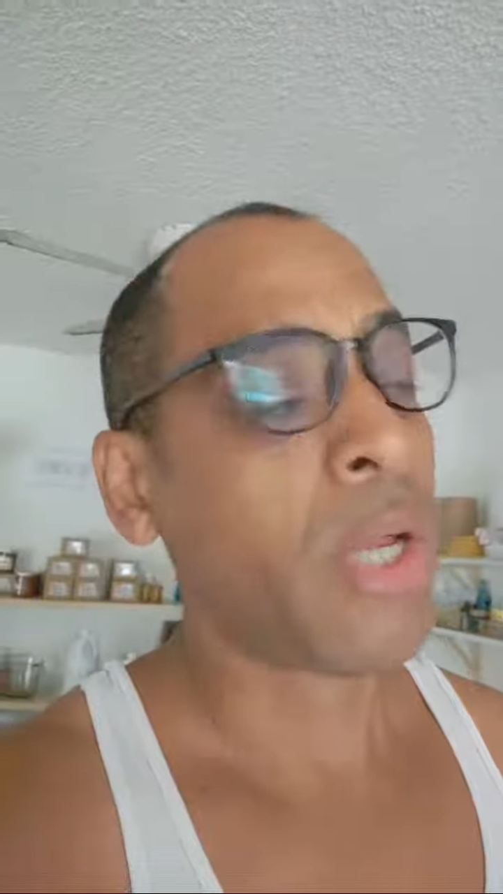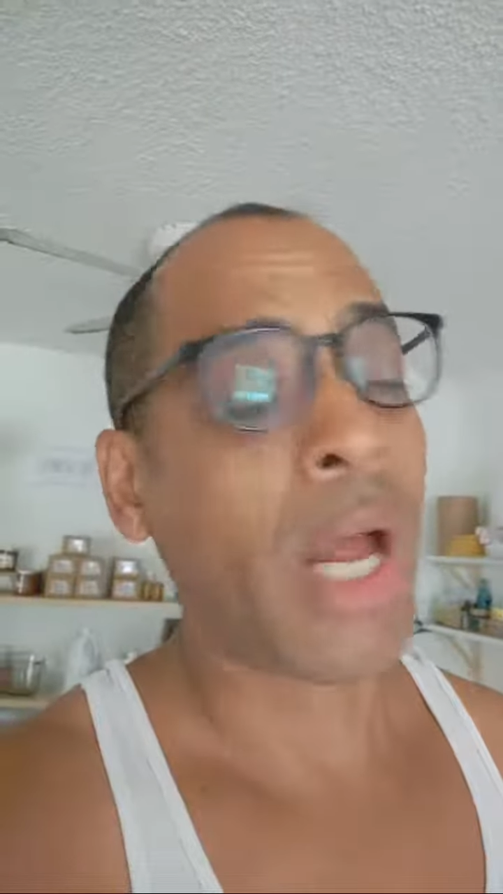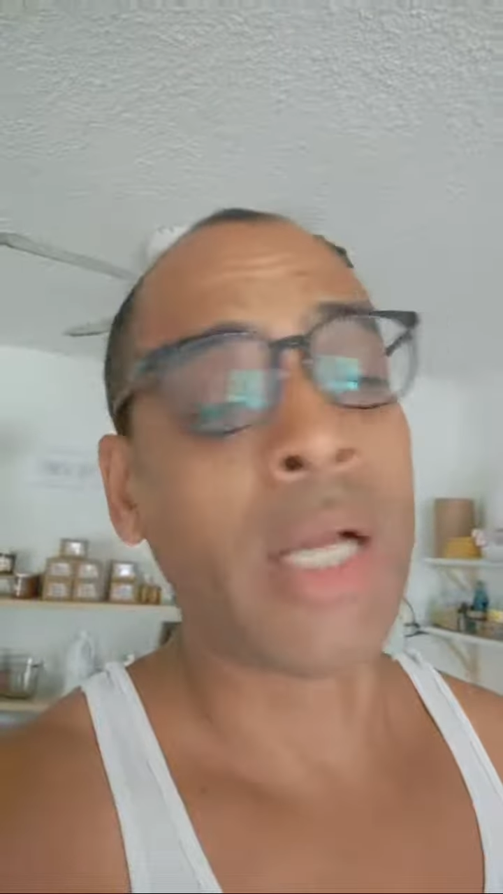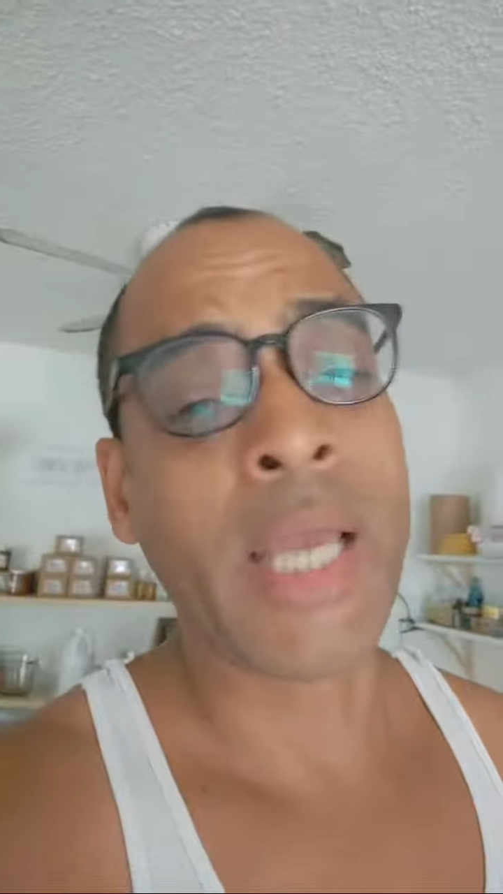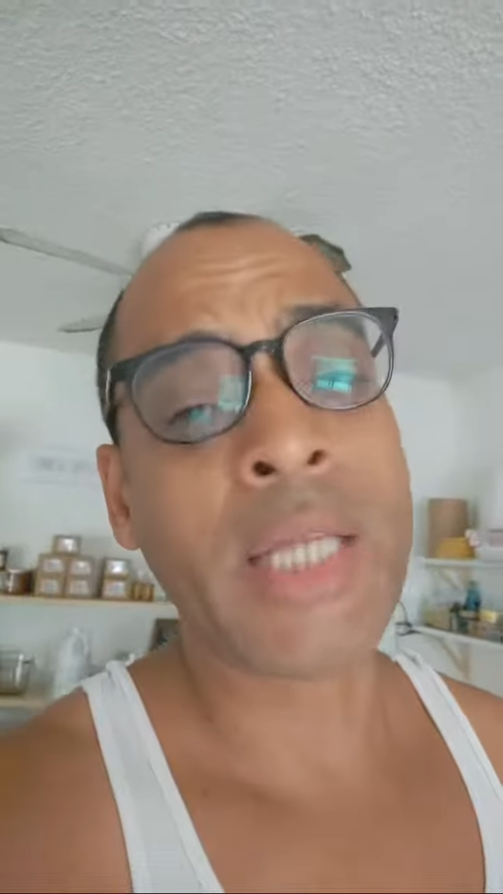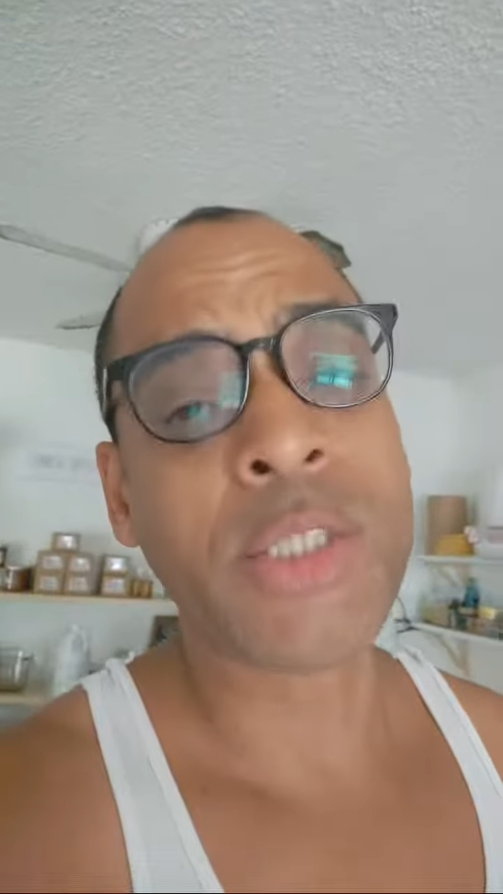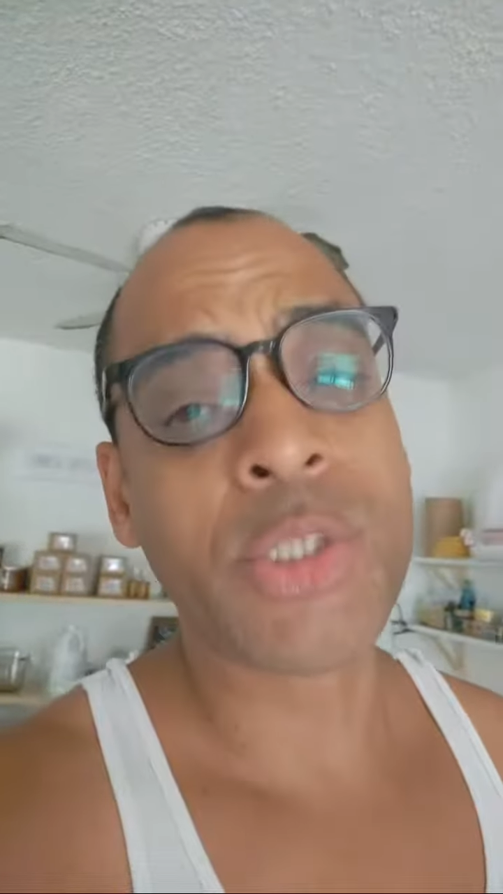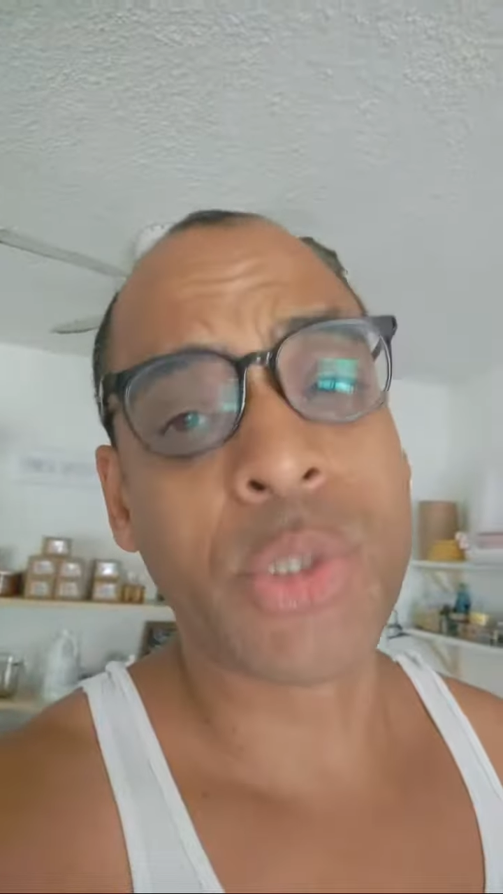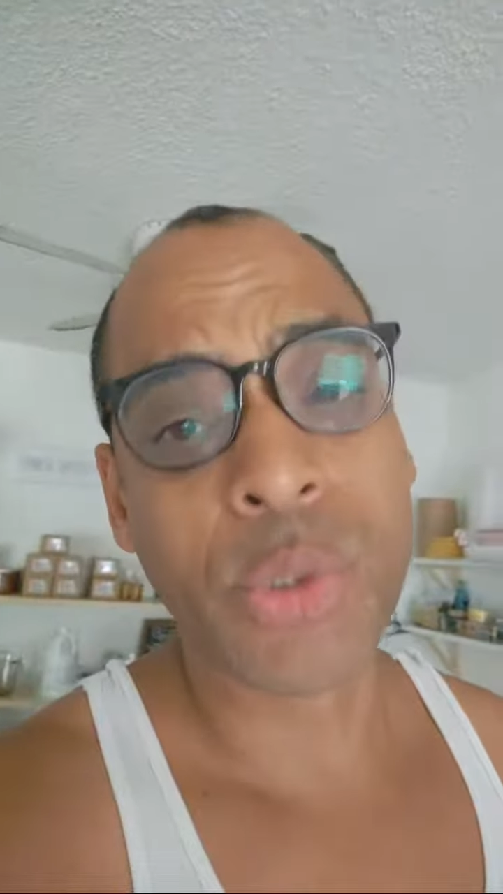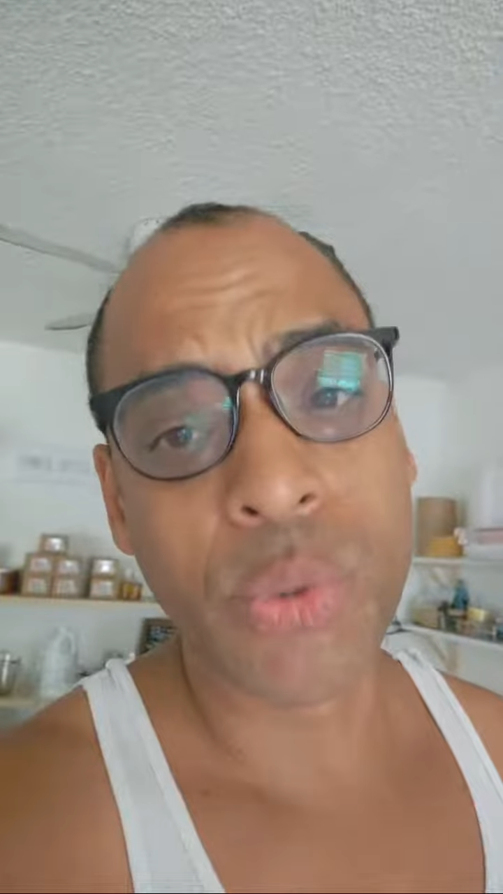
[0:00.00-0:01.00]
against
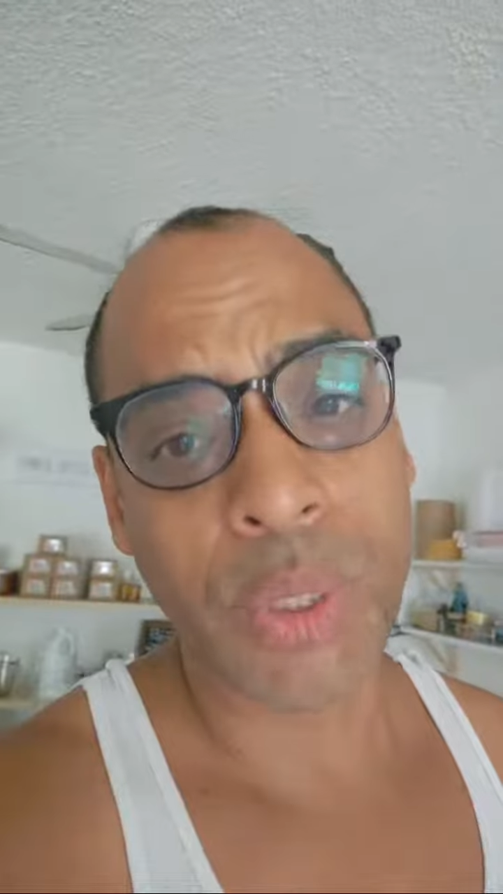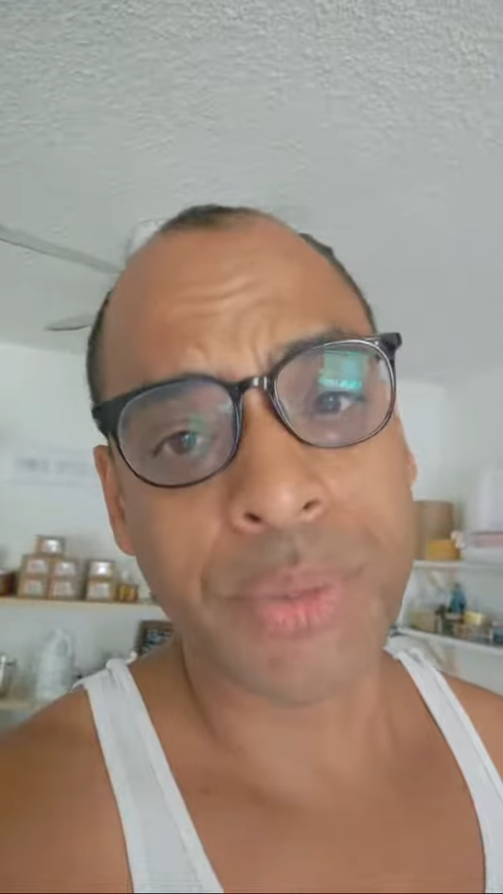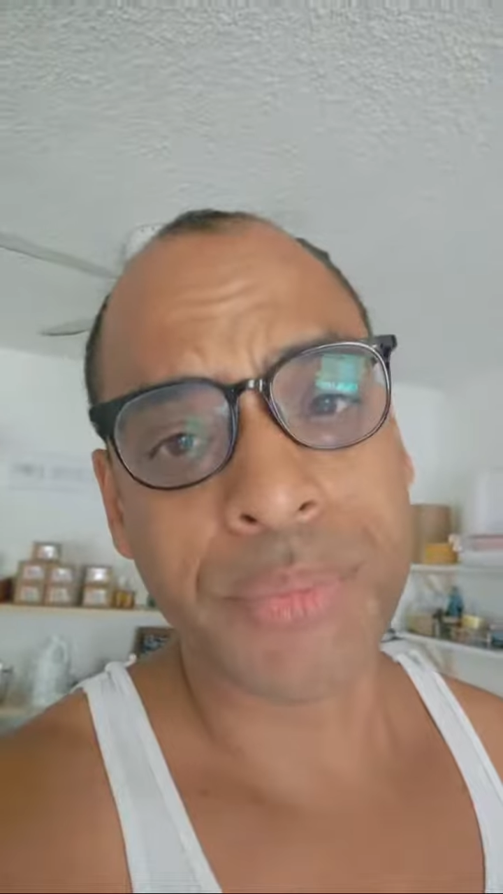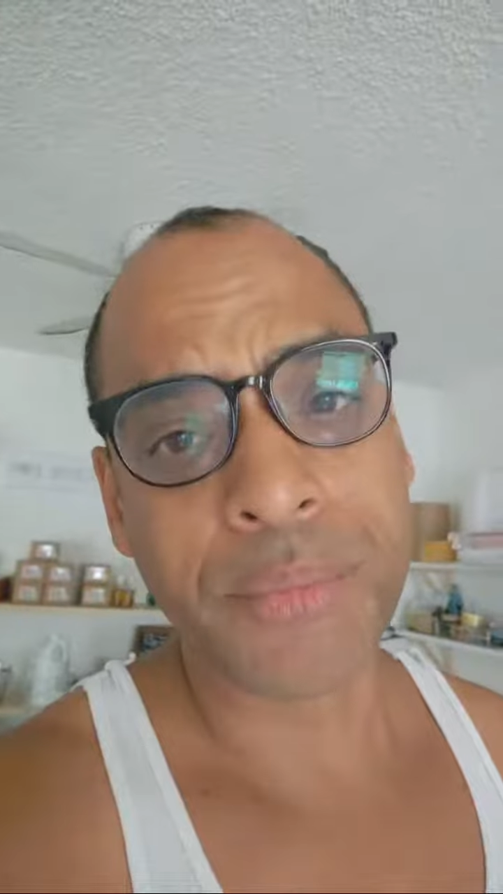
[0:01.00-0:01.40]
children